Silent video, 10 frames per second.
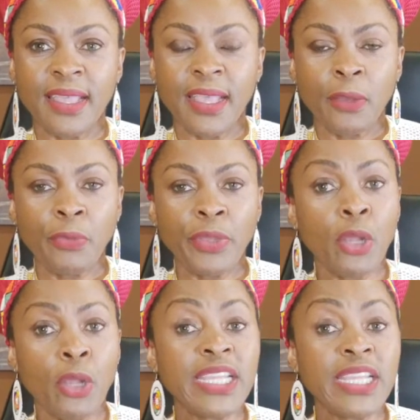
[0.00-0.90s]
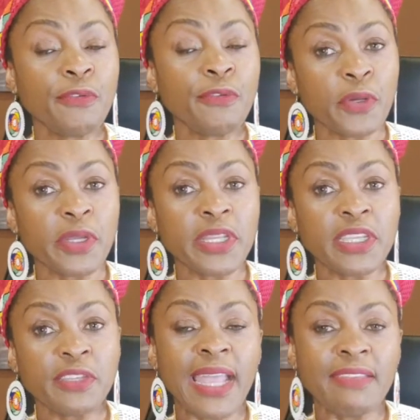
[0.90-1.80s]
We only have
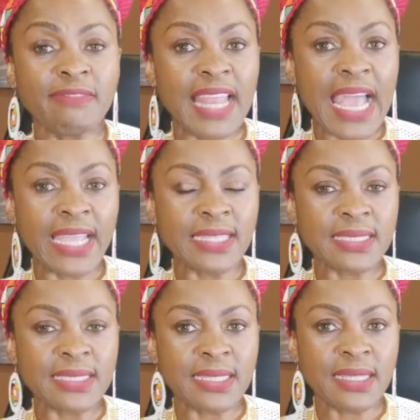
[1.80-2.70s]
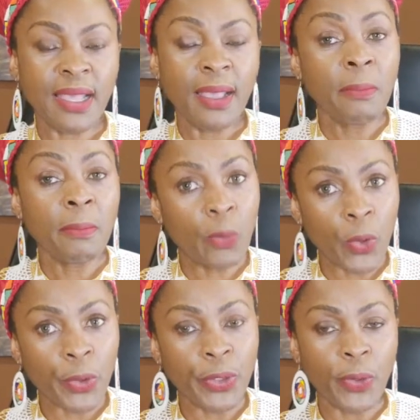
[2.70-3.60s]
45 likes. My
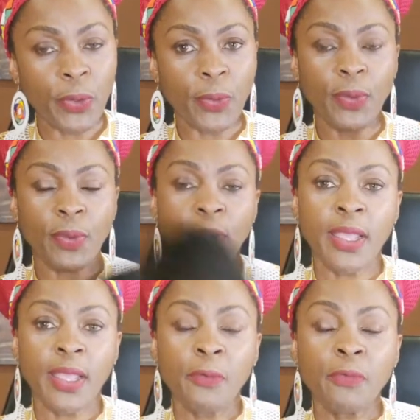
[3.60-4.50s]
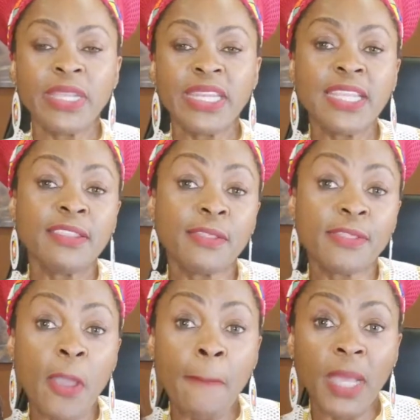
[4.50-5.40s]
royal, we need the
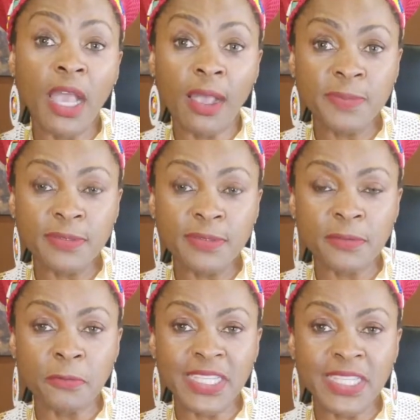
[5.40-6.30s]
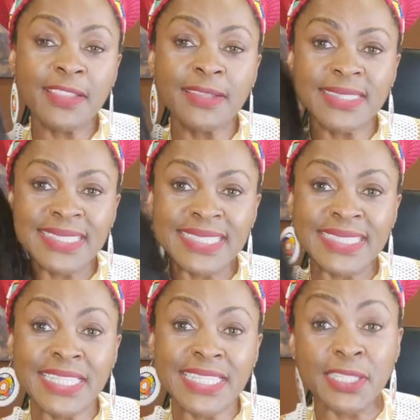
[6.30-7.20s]
thumb ups. We need
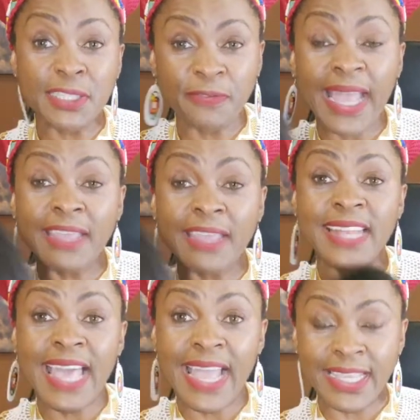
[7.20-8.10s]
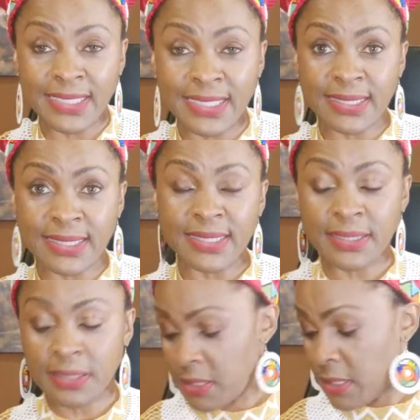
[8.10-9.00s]
65 likes.
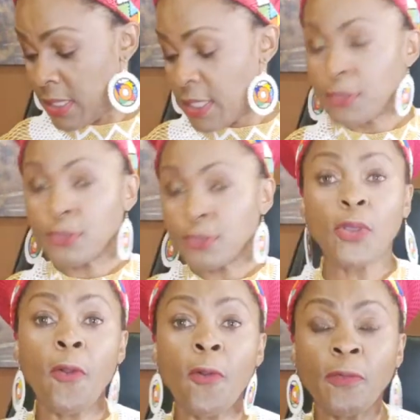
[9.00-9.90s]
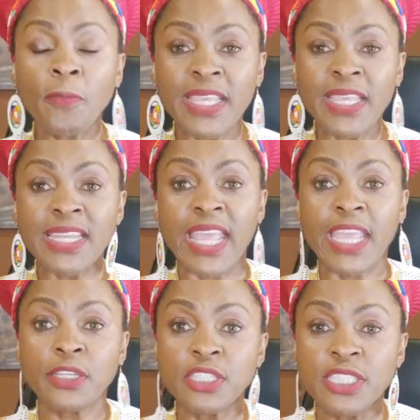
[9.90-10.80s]
Don't be an
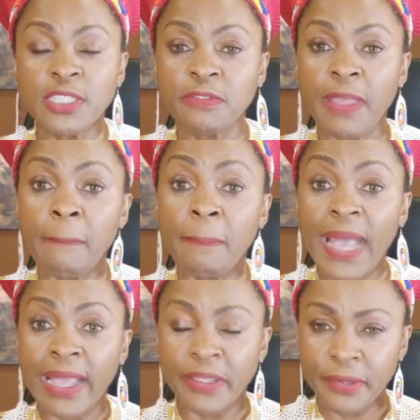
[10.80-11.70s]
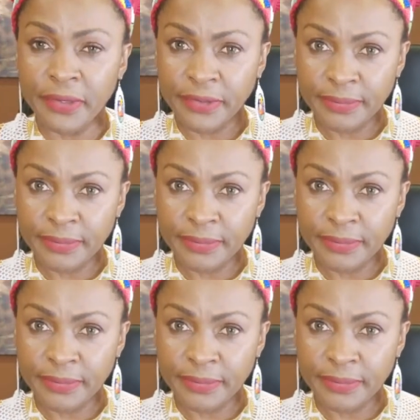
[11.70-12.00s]
energy vampire.